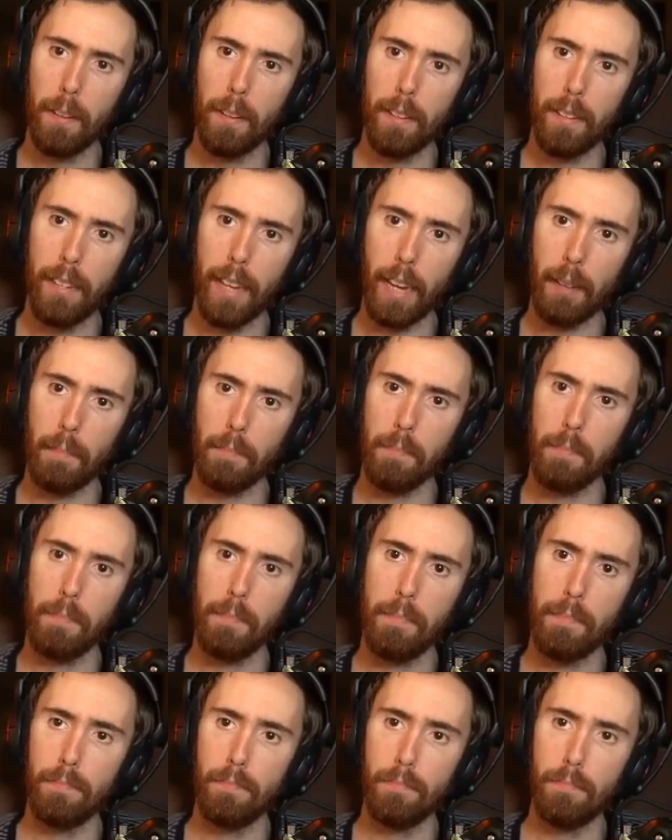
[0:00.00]
Dead.
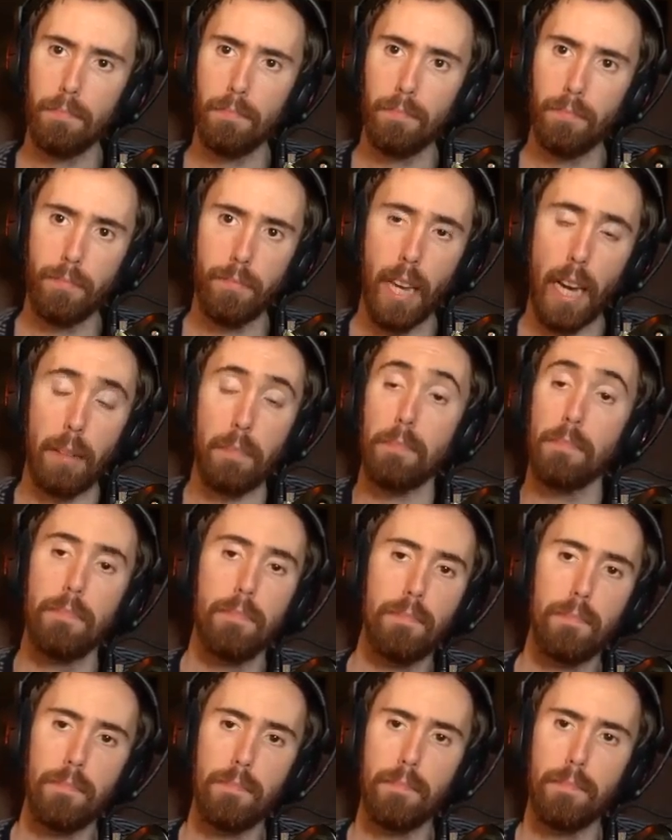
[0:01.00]
Dead.
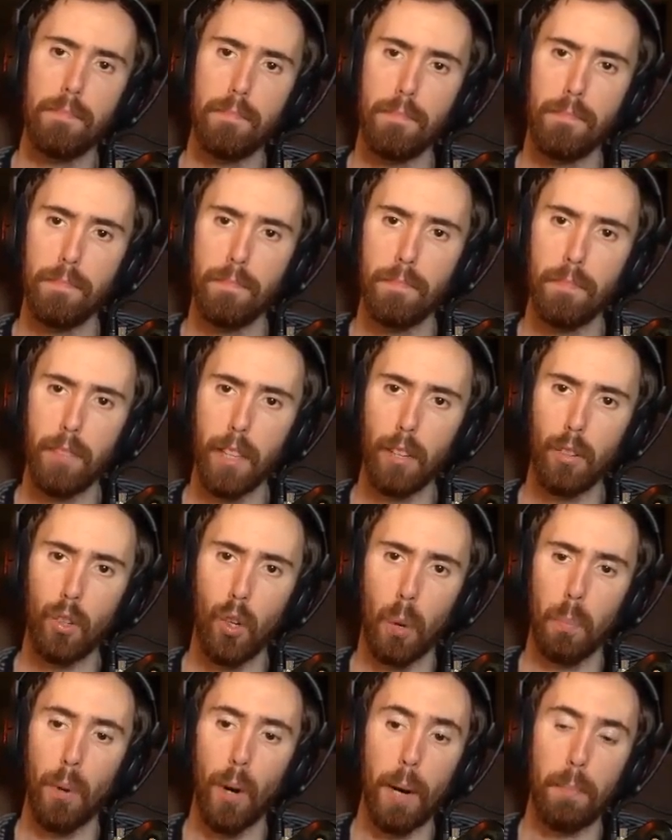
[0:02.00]

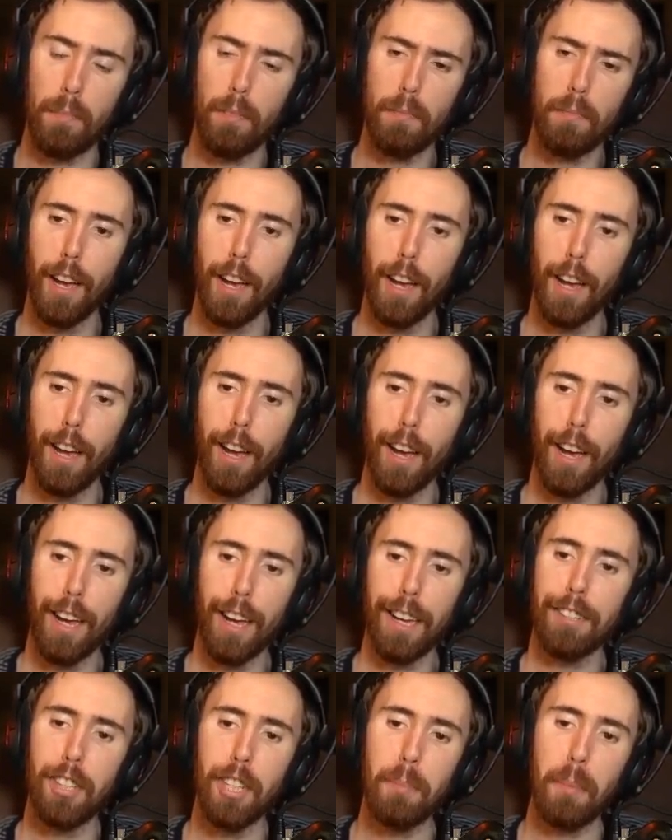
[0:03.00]
Group wiped.
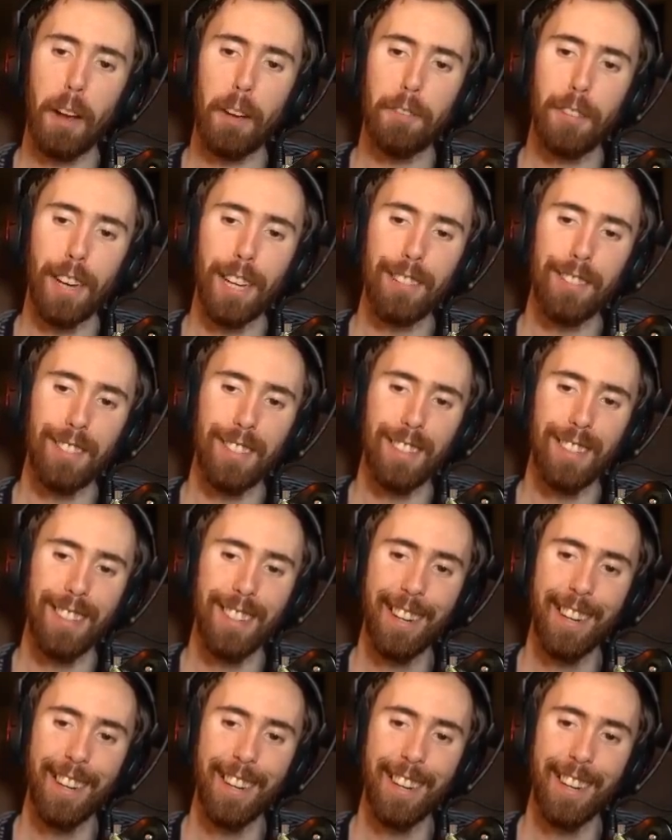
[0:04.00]
You see my face, dude?